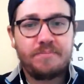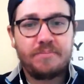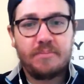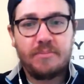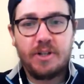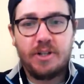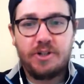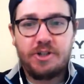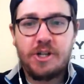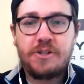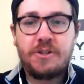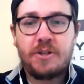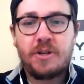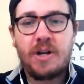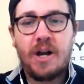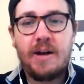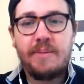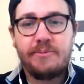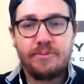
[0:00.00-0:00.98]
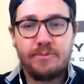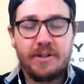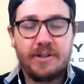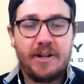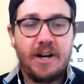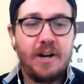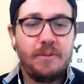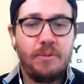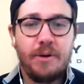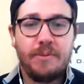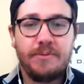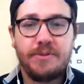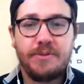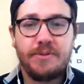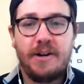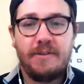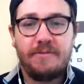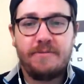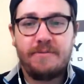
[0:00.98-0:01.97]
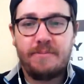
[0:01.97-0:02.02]
Shake the cobs, cobwebs
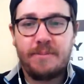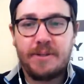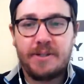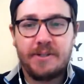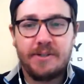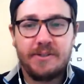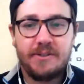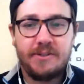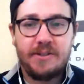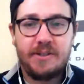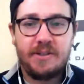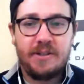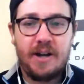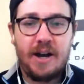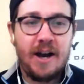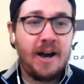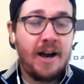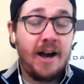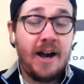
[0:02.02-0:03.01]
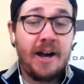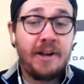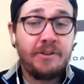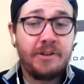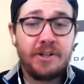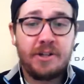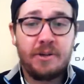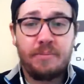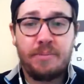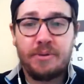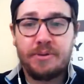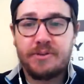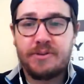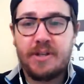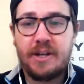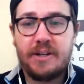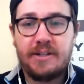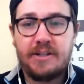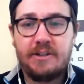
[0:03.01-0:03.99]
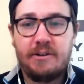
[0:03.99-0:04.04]
off because I, I like the Bill
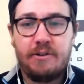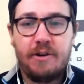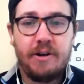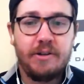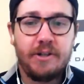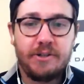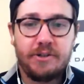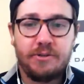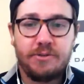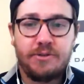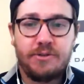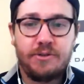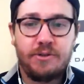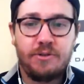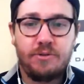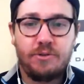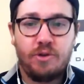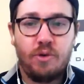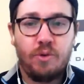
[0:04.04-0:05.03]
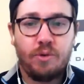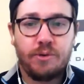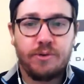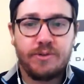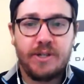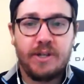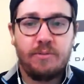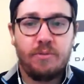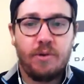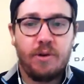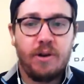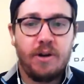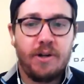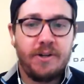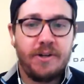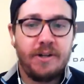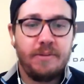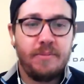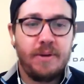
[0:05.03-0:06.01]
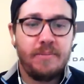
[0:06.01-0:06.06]
secondary. I like those two corners that were on
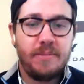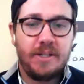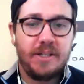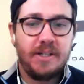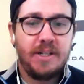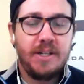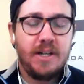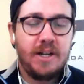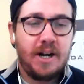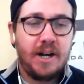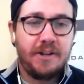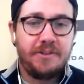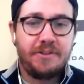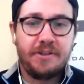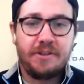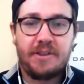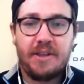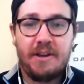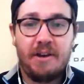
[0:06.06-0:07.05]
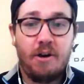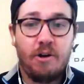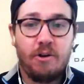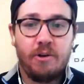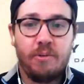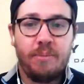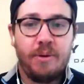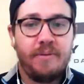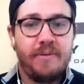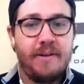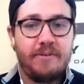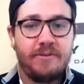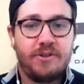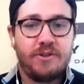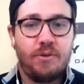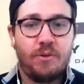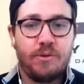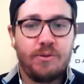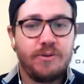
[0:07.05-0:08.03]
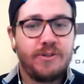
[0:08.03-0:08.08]
him. I mean, I think they are above average
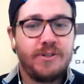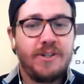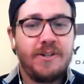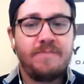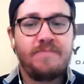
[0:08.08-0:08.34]
corners.